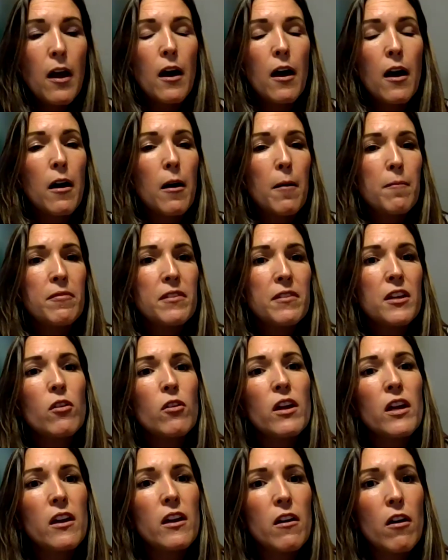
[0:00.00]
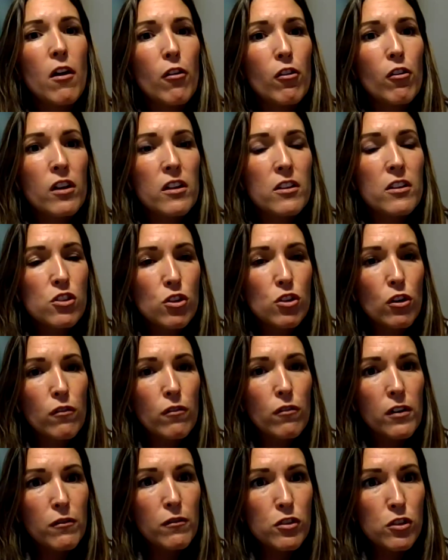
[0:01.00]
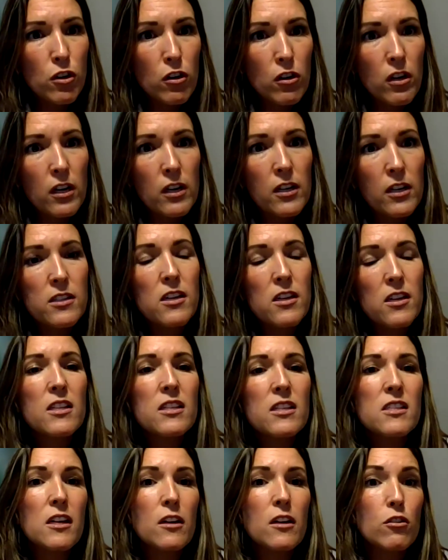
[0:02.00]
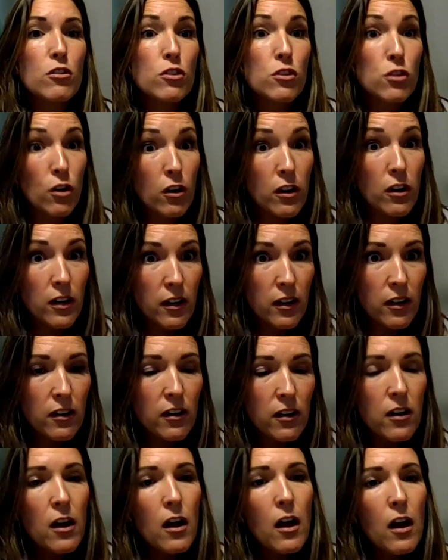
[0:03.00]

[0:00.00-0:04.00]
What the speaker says: in other conservative circuits, in the Sixth Circuit.